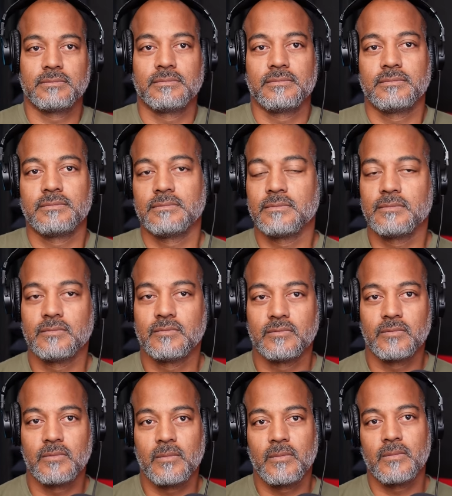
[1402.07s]

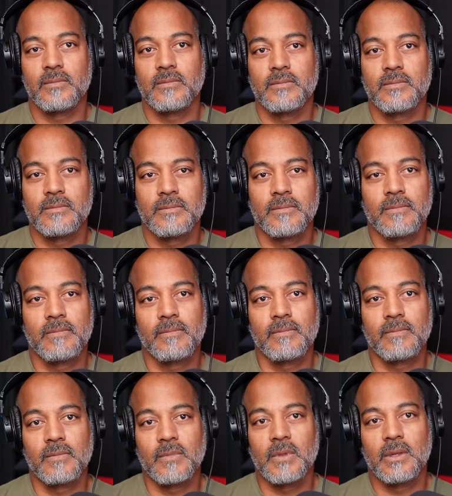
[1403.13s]

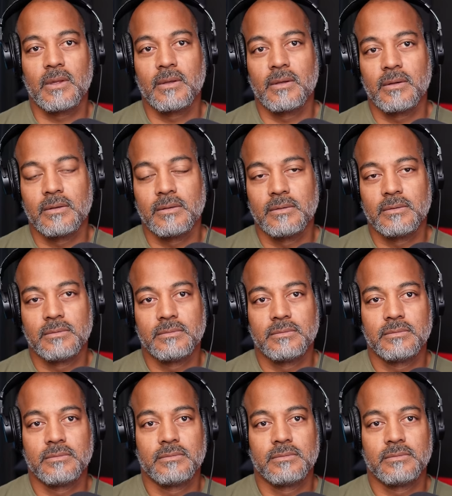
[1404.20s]
(not speaking)